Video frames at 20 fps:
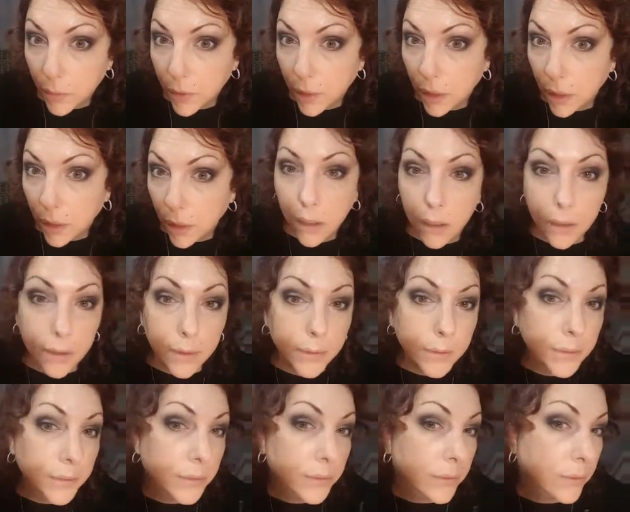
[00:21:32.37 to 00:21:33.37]
But look,
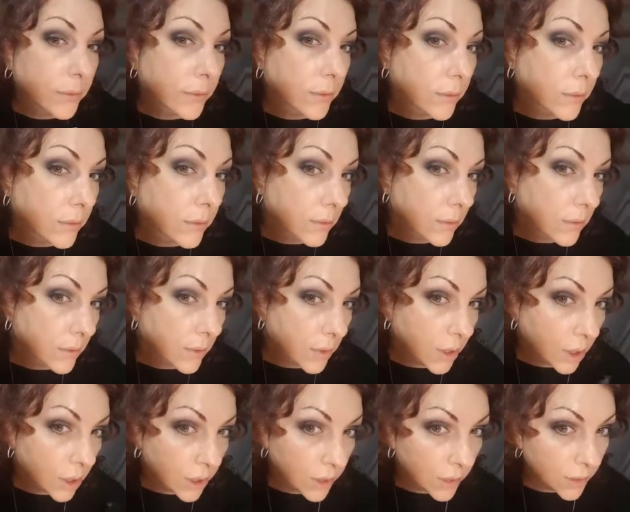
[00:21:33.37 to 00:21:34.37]

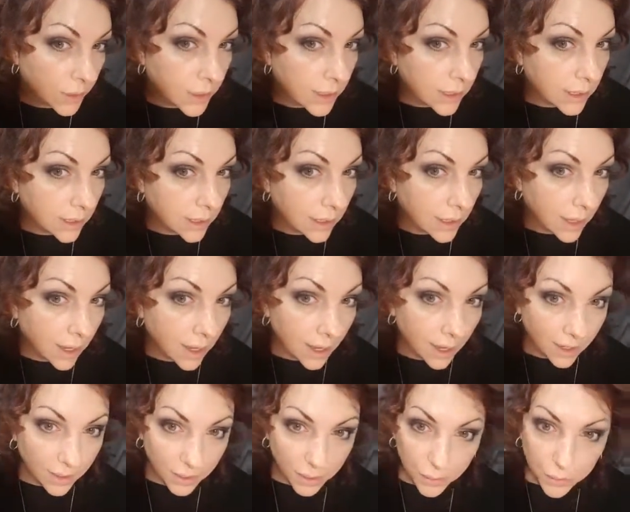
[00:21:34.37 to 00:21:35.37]
do you see
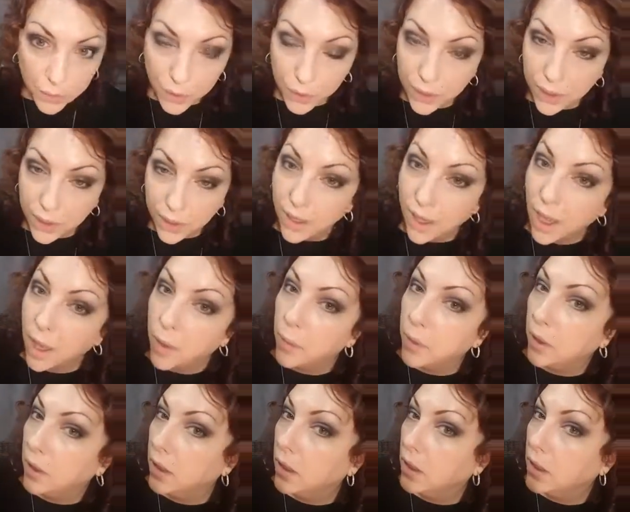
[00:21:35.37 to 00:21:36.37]
any broken
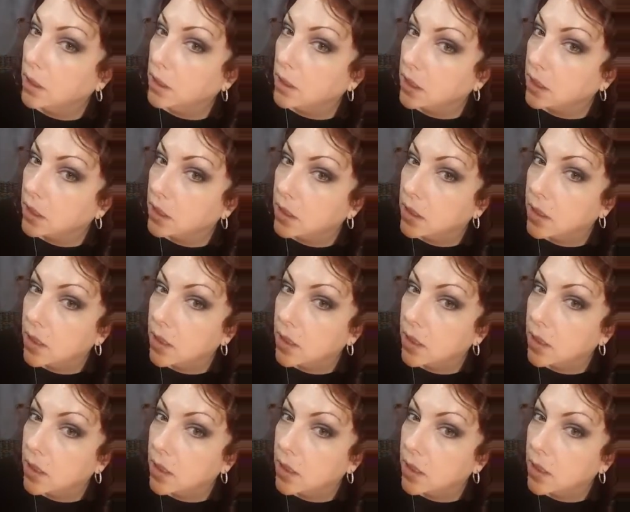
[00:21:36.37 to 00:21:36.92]
capillaries?